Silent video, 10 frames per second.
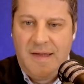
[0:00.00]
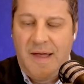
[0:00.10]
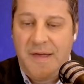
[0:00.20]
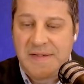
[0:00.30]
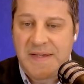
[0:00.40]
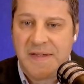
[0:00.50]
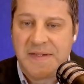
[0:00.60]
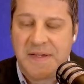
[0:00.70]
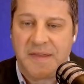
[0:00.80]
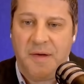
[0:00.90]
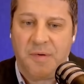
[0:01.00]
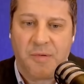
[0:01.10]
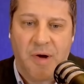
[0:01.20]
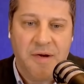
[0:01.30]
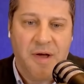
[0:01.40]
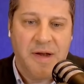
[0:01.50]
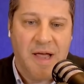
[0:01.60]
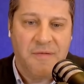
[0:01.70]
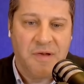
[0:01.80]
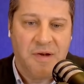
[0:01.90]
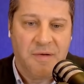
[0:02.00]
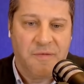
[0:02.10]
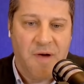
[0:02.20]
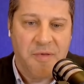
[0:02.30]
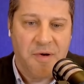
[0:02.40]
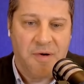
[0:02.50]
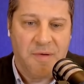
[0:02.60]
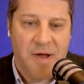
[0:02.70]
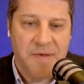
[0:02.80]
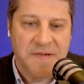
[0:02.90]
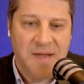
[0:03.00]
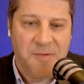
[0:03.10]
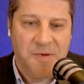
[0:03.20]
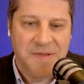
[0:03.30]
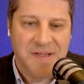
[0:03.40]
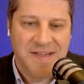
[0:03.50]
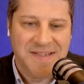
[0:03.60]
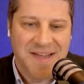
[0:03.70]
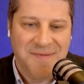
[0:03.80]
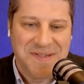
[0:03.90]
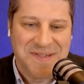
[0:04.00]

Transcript: It sounds like they'll regret not having your father around the table, David, to